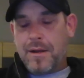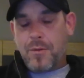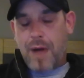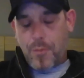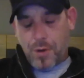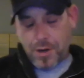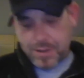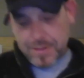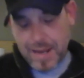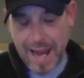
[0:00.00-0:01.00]
I
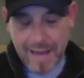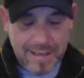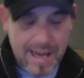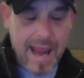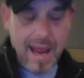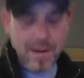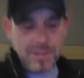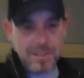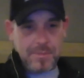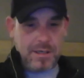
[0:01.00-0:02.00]
work hand in hand
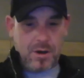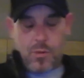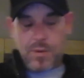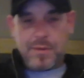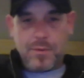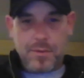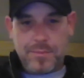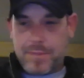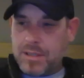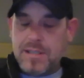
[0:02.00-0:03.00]
with with
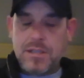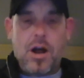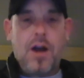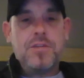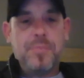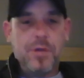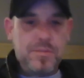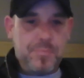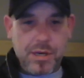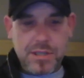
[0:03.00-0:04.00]
these large
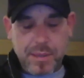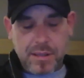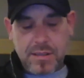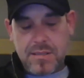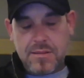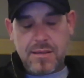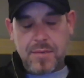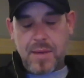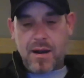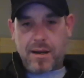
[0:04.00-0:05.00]
bridge builders
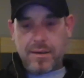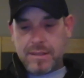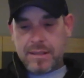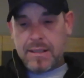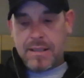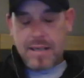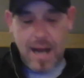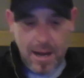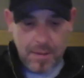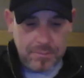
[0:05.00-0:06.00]
in America.
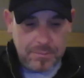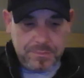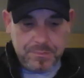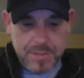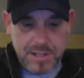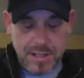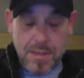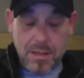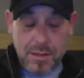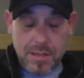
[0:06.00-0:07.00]

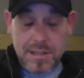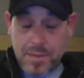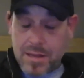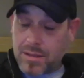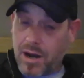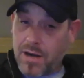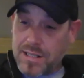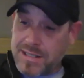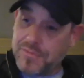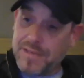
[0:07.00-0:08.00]
Some of the
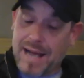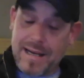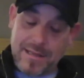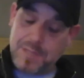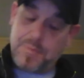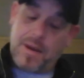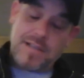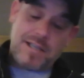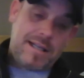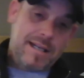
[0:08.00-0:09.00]
largest, if not on this
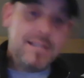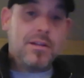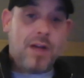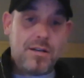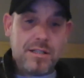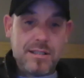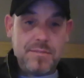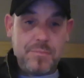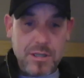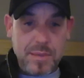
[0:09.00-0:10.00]
project, it is the
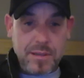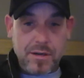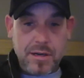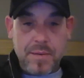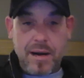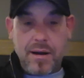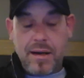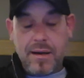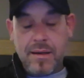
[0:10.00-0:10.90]
largest bridge builder in America.